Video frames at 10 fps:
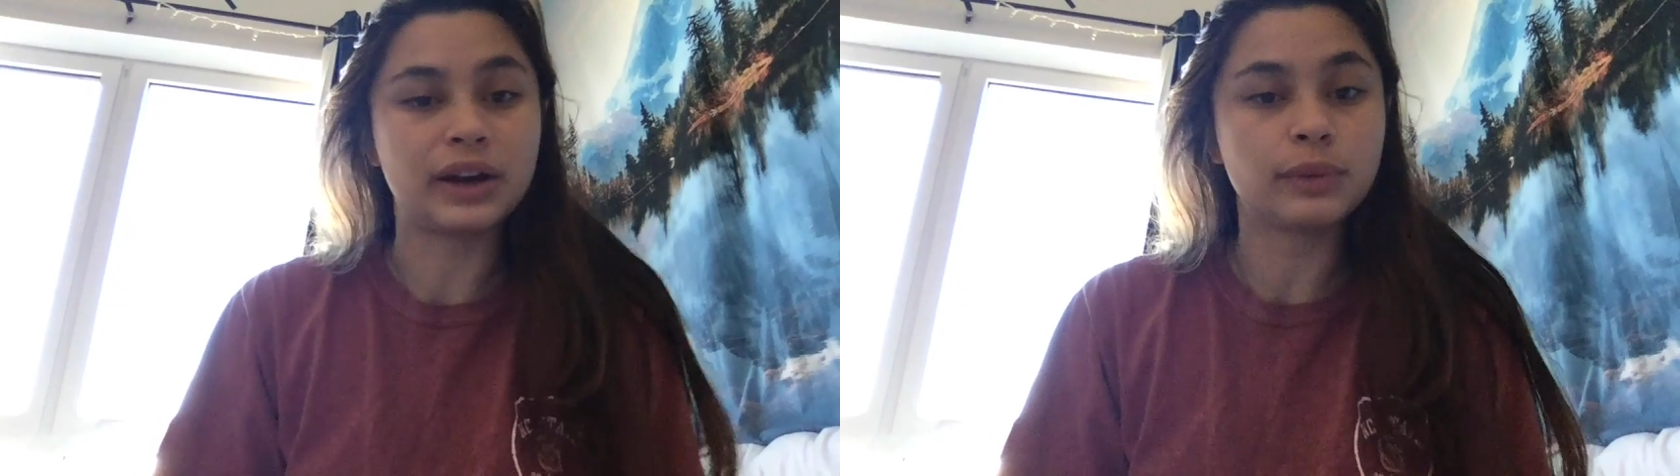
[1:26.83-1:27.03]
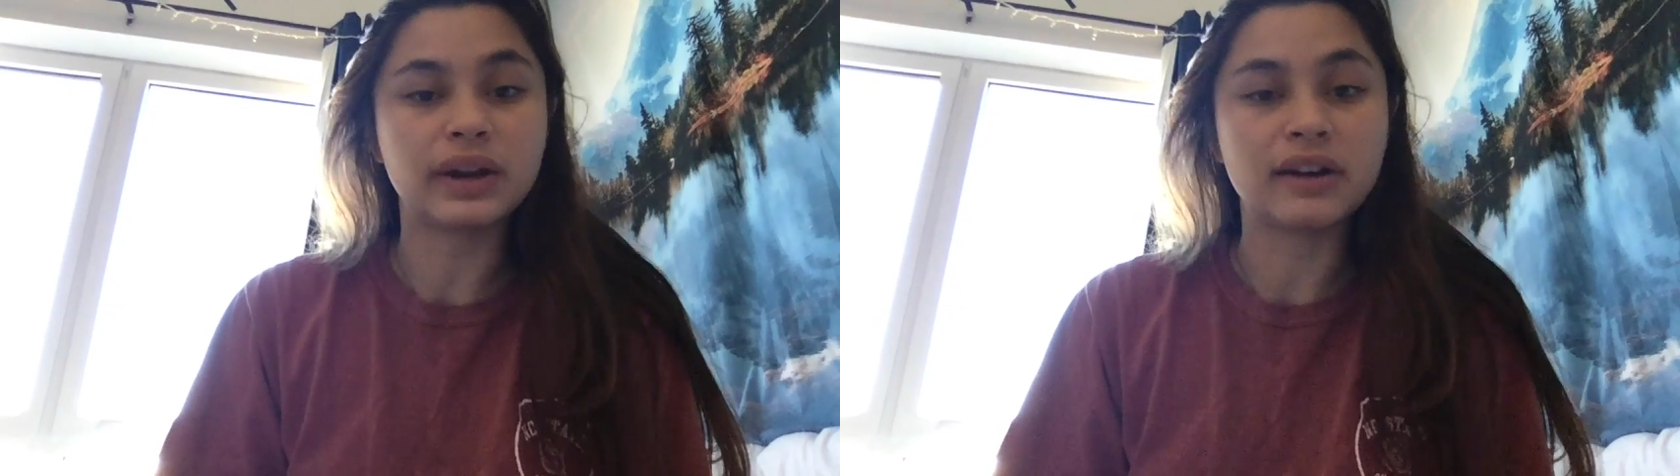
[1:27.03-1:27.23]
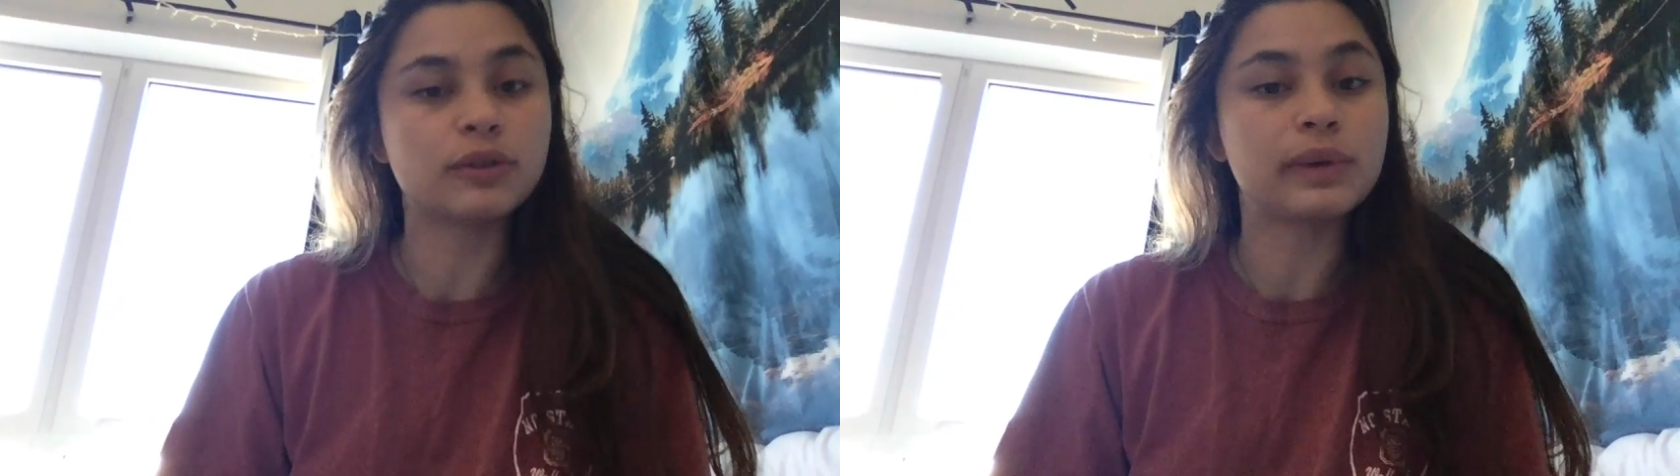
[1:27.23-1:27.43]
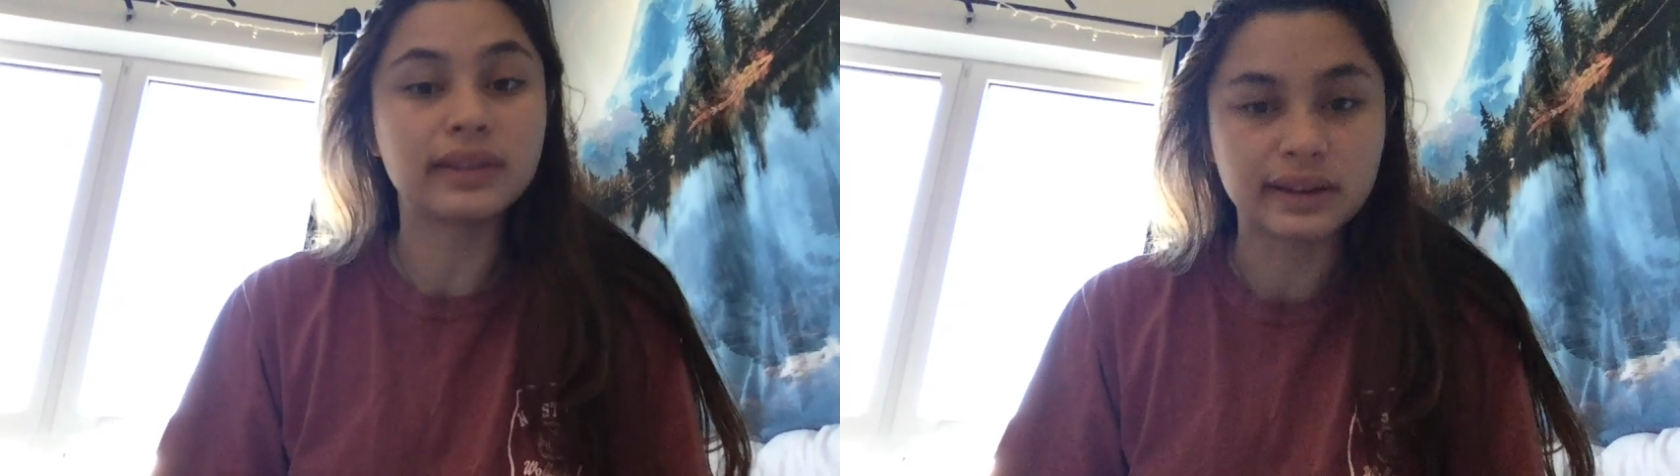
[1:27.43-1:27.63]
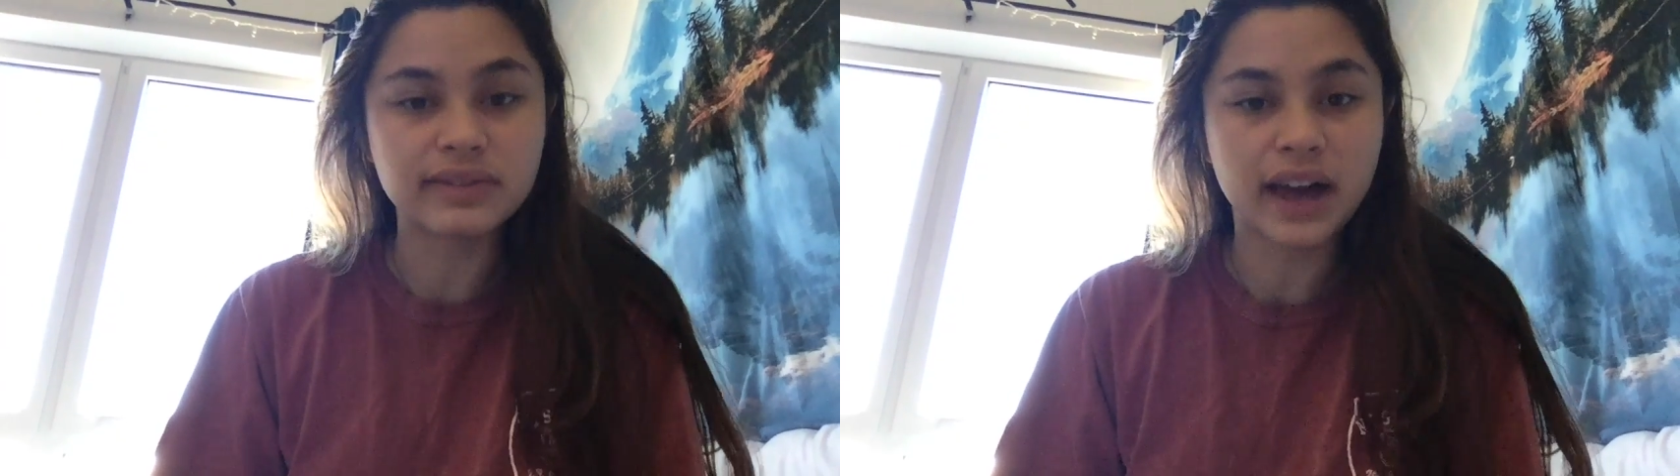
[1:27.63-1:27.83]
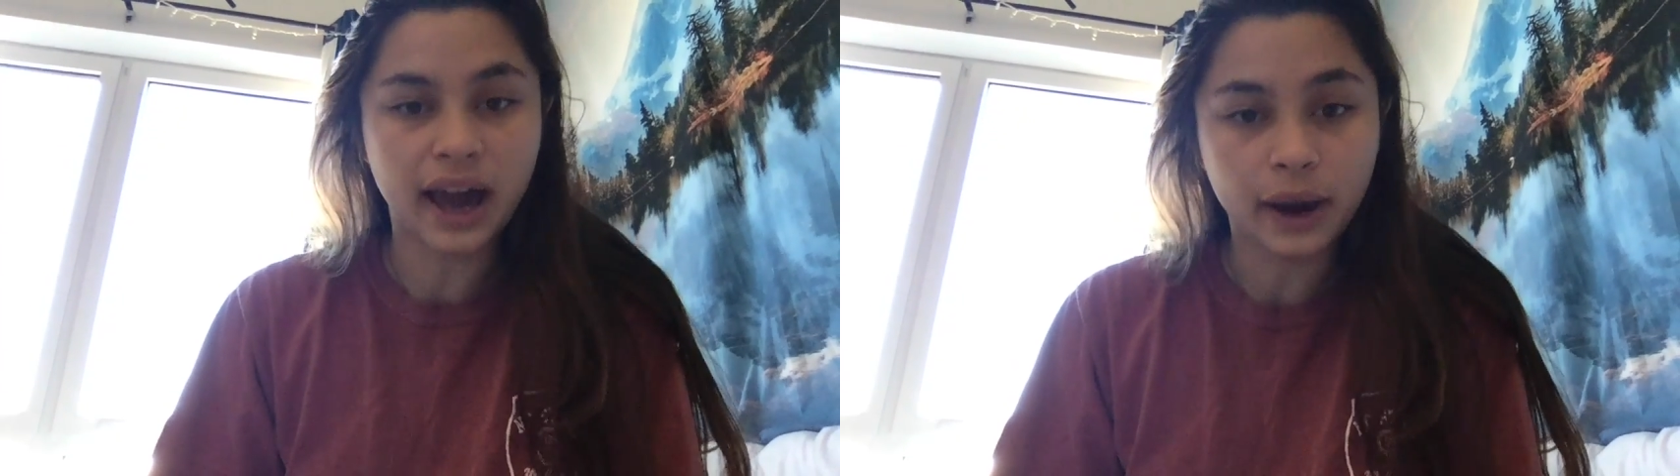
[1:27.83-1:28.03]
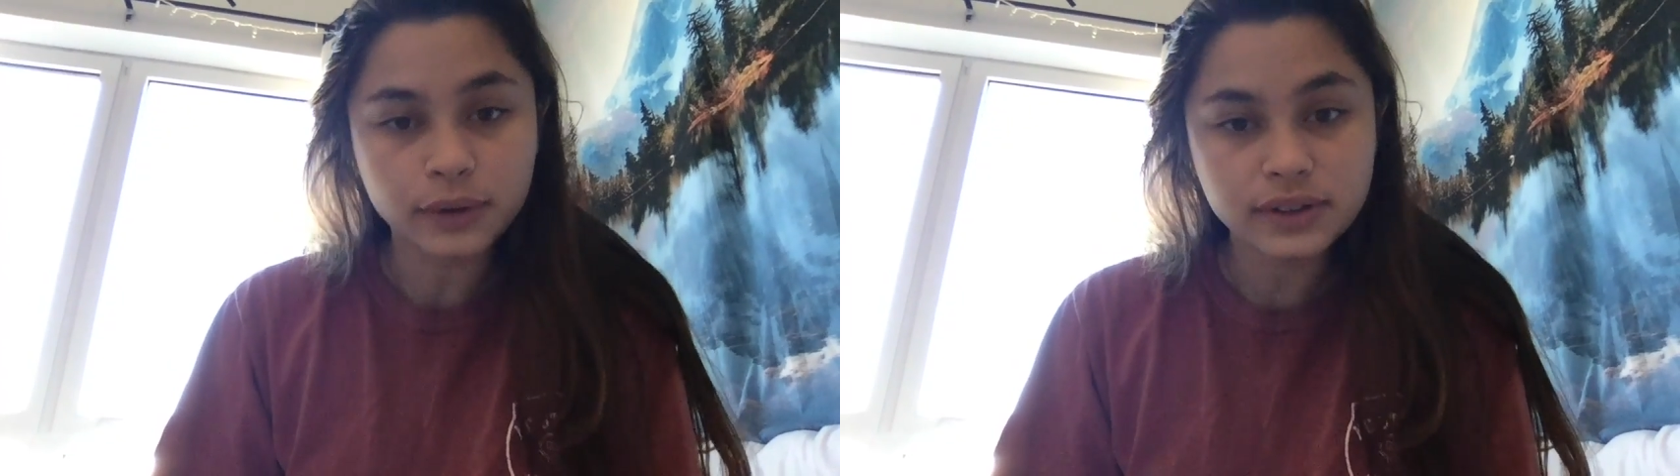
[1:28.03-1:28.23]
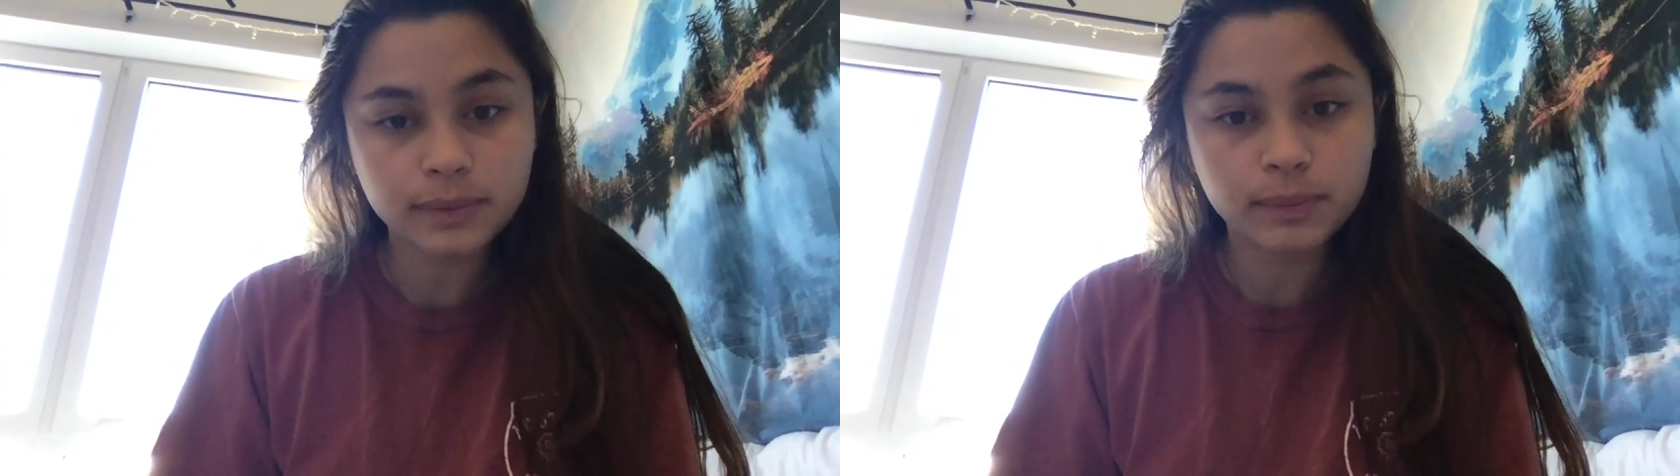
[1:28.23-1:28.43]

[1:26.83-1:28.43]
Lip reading: whenever we leave the house.